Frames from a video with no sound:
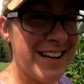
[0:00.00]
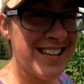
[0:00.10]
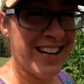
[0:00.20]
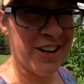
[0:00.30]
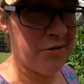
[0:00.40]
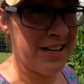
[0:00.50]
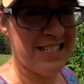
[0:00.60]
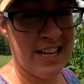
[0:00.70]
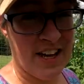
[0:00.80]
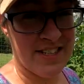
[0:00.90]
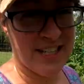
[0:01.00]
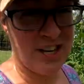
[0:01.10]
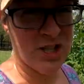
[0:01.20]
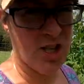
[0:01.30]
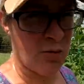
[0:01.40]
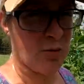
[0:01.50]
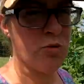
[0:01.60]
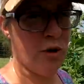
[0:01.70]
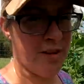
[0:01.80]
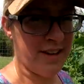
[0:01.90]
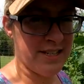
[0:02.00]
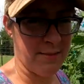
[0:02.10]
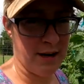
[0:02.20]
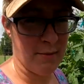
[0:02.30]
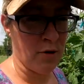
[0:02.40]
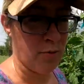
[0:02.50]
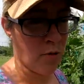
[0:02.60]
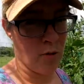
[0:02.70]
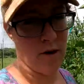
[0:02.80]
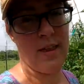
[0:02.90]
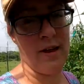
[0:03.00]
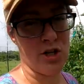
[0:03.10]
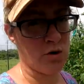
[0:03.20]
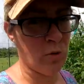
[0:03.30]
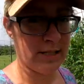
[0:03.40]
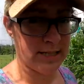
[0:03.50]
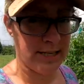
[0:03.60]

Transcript: Plus I can always save seed. So it was worth it to me to put more than just one